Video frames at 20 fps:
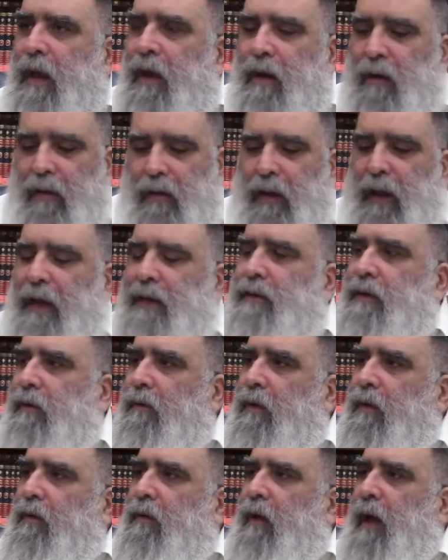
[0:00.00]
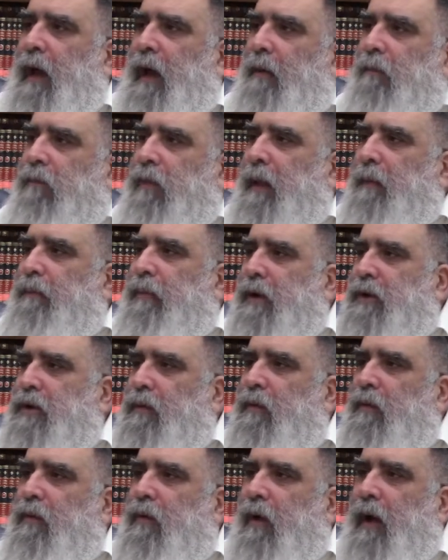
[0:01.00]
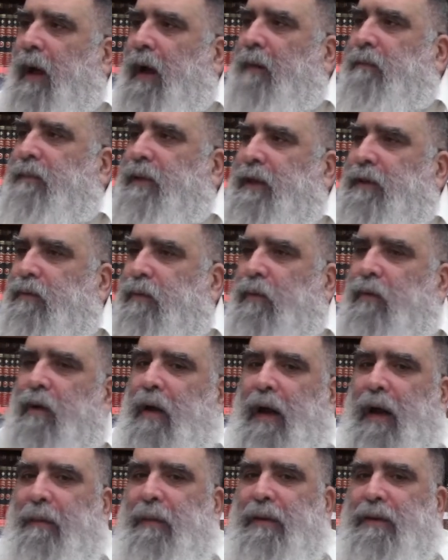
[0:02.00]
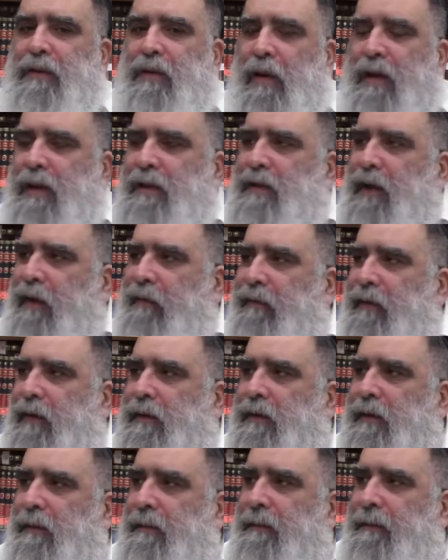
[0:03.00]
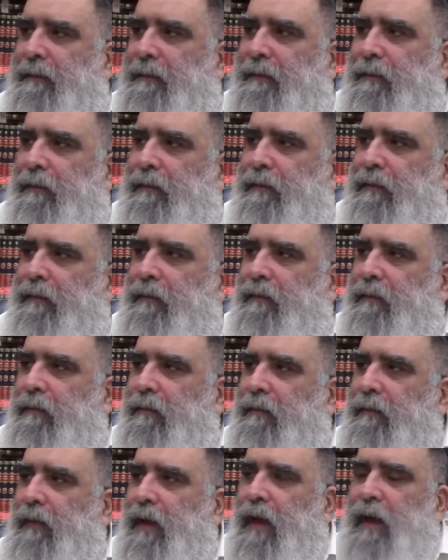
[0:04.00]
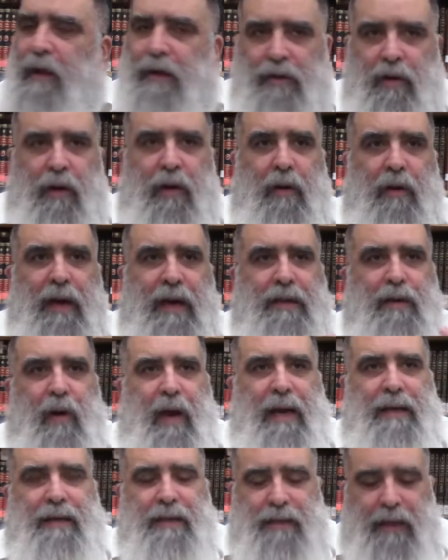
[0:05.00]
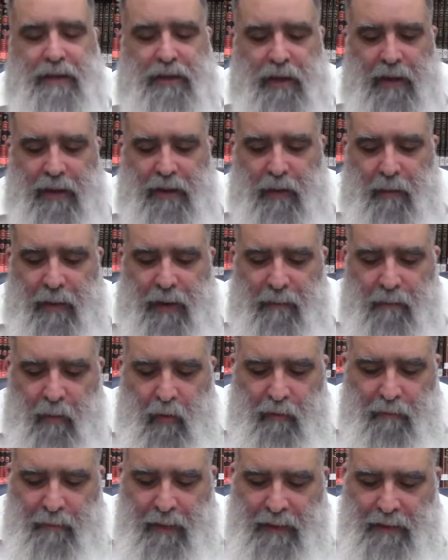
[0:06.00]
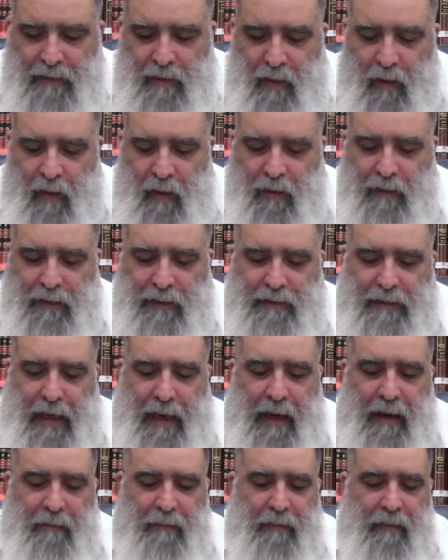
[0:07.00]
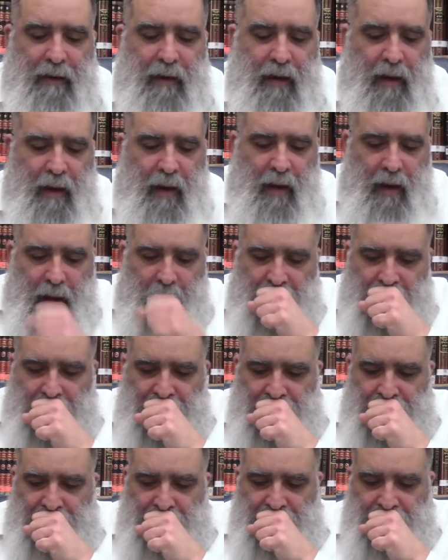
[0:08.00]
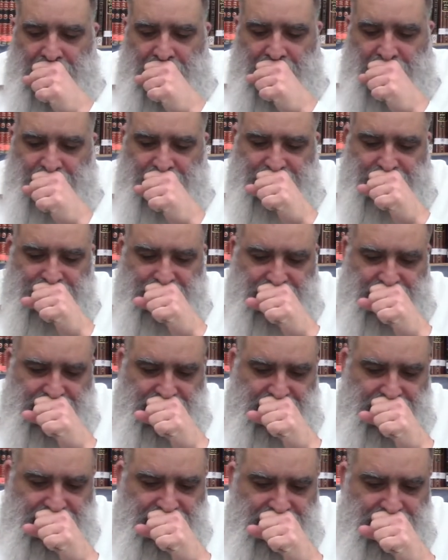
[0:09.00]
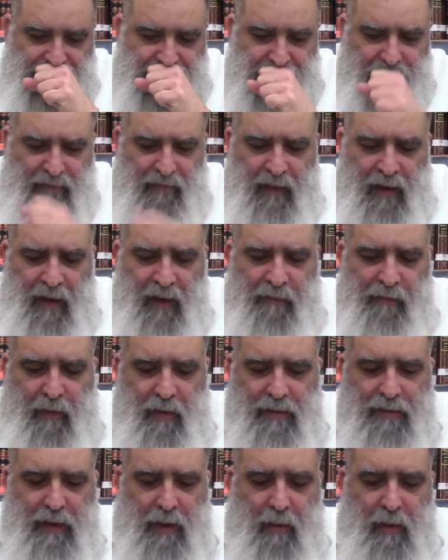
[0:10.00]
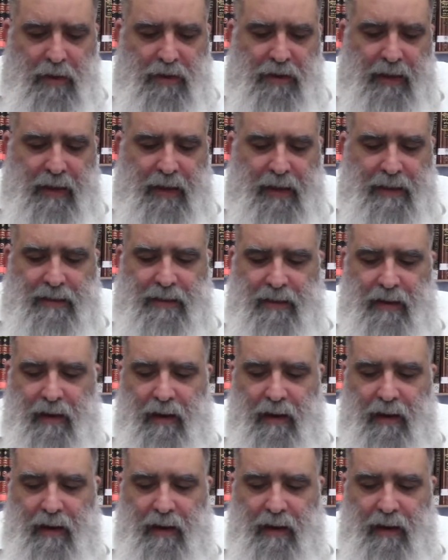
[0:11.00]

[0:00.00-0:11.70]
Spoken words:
Cholesterol will go up, blood pressure will go up, this will go up, and so on and so forth. So you need to exercise. You need to be in movement all the time. And of course, the question is,